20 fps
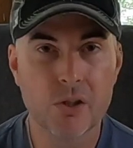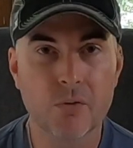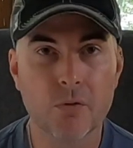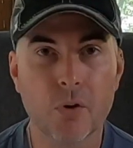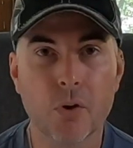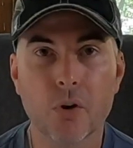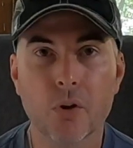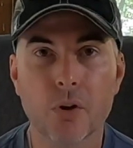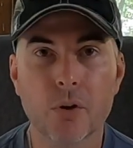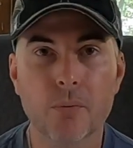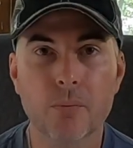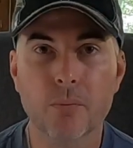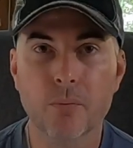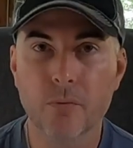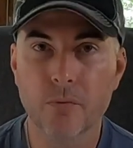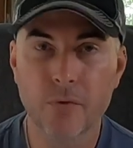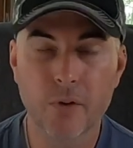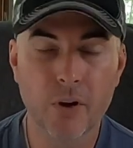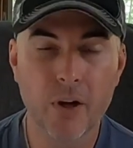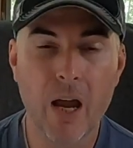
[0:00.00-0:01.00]
averted.
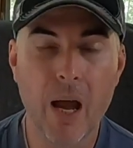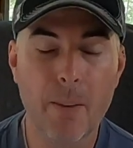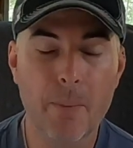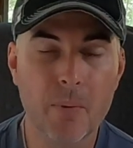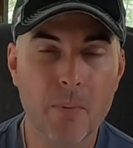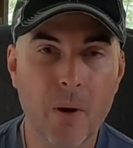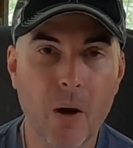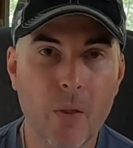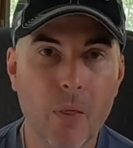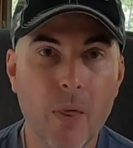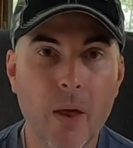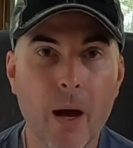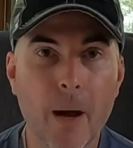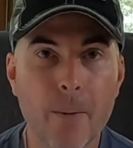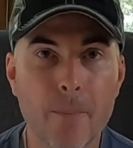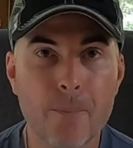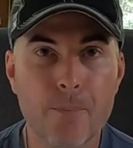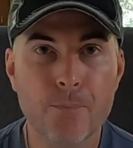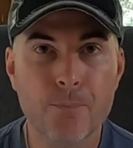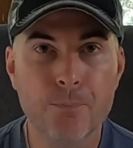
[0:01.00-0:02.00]
Very happy about that.